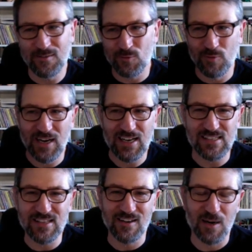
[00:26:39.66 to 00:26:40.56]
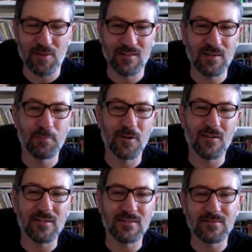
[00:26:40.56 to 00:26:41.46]
raised the arm of the
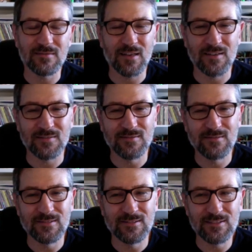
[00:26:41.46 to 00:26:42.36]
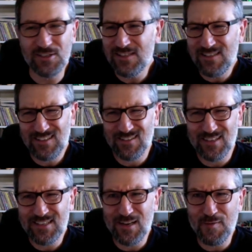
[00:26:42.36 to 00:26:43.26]
limper, and, because,
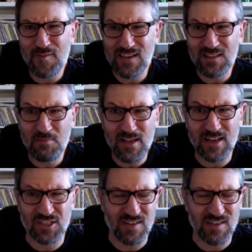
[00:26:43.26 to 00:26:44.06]
that's going to affect the match.